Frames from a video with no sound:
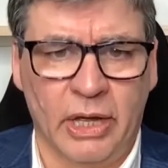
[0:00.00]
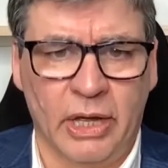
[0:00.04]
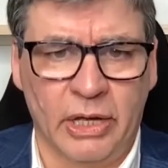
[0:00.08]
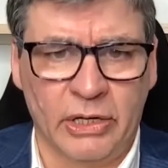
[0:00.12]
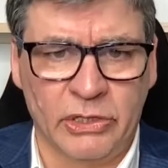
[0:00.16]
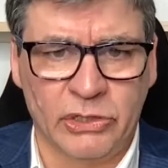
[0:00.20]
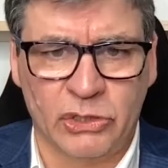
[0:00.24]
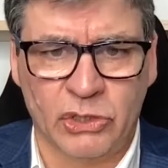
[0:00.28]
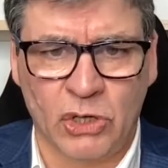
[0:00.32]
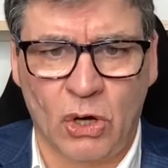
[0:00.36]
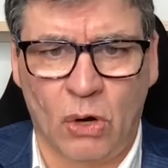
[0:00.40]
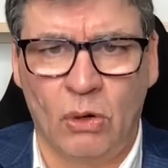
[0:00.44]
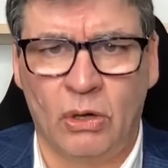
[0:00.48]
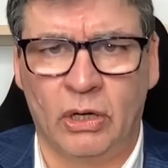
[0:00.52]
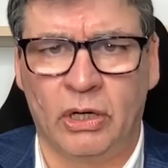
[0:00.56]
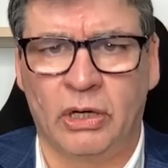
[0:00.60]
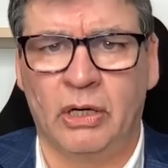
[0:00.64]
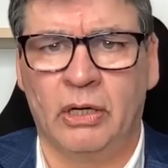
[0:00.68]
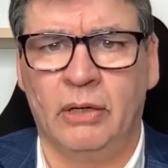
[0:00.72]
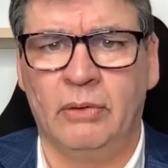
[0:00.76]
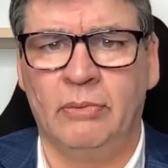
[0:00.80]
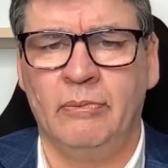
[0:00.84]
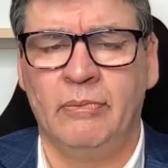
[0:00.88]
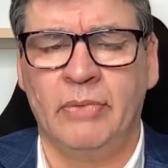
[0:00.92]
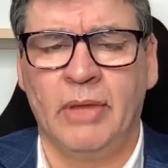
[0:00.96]

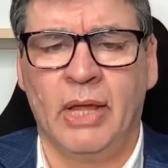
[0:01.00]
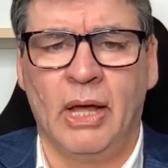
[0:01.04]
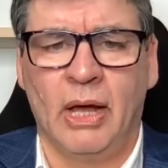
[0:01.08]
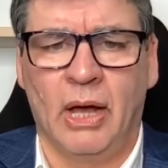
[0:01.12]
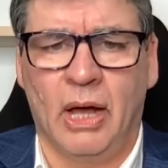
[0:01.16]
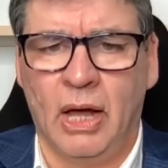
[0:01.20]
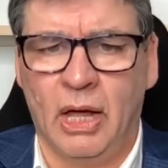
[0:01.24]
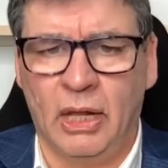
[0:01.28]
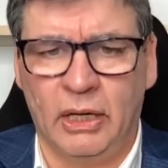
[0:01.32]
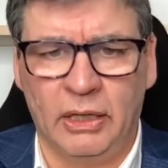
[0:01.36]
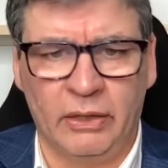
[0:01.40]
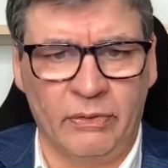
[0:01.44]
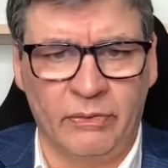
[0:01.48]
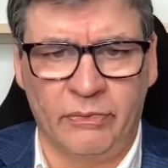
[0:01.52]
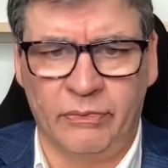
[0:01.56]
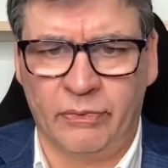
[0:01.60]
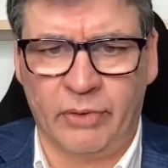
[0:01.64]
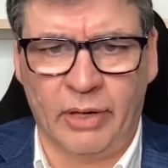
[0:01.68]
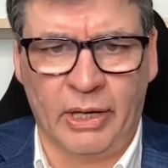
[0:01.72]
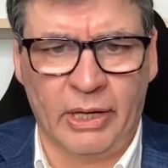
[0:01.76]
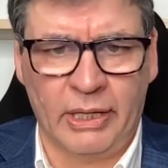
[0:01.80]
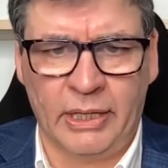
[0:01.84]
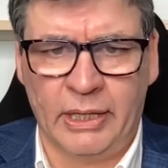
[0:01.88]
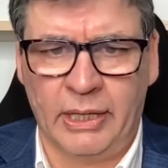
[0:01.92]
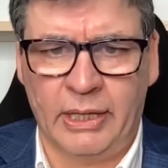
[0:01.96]
solar, all of
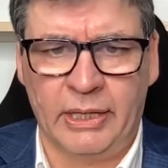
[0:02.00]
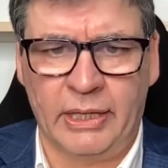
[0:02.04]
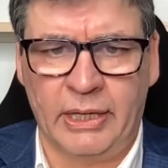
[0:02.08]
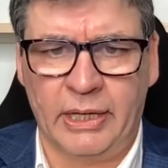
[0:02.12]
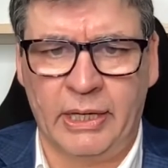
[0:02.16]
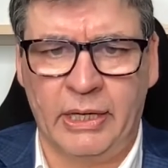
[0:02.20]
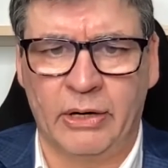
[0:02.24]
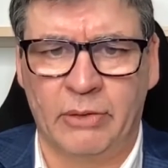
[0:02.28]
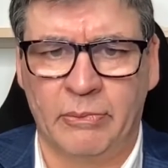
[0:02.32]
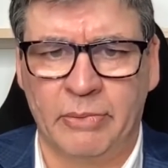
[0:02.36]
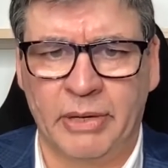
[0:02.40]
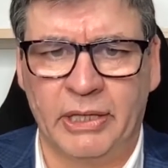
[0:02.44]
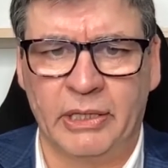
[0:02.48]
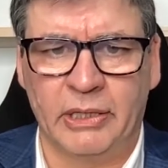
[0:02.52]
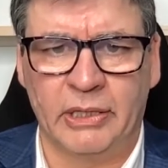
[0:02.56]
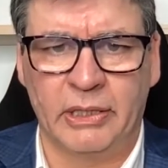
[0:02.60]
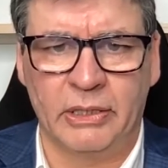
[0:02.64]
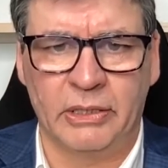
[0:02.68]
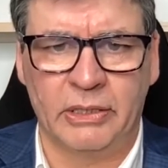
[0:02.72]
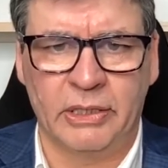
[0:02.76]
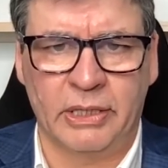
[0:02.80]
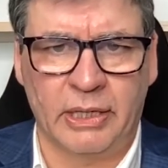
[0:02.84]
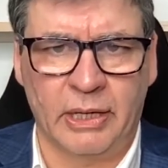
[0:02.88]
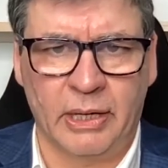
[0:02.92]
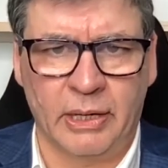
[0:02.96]

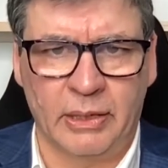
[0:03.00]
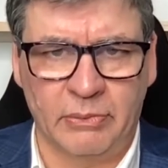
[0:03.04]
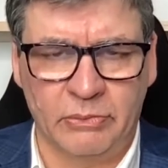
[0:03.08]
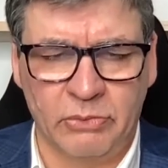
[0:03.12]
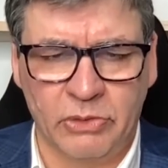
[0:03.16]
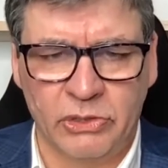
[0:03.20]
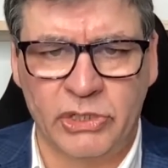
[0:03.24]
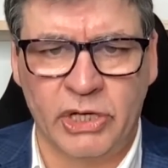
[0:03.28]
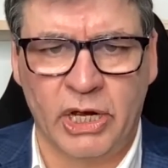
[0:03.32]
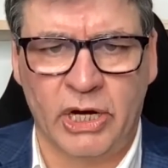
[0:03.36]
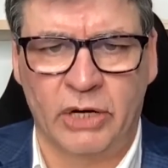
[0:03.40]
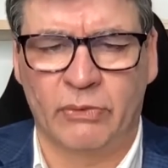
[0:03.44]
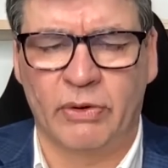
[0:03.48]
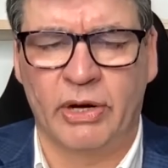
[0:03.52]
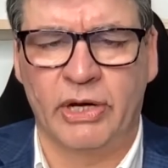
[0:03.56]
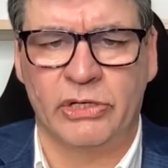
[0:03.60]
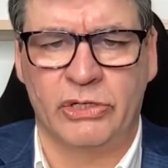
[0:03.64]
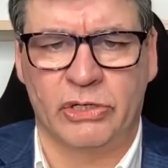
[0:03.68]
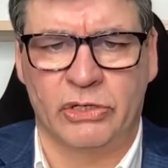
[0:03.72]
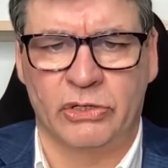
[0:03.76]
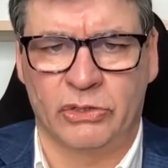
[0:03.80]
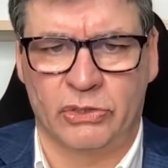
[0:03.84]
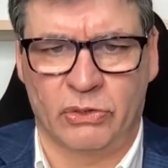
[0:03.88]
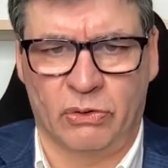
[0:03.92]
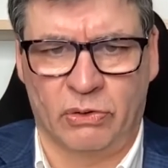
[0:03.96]
intermittent
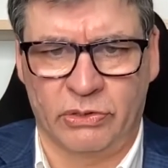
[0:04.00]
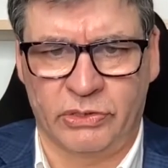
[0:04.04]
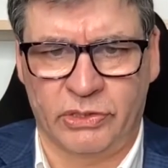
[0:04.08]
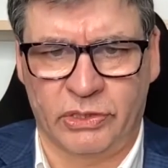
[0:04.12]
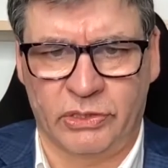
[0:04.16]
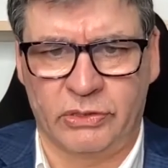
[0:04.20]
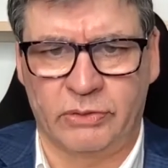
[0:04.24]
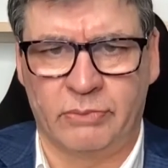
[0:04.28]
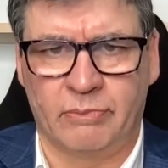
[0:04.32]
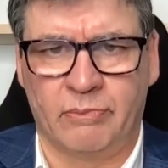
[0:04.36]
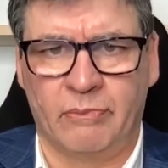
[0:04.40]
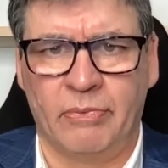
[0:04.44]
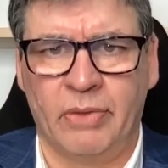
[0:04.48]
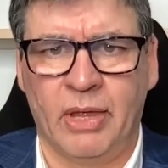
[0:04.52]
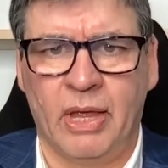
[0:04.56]
generation sources.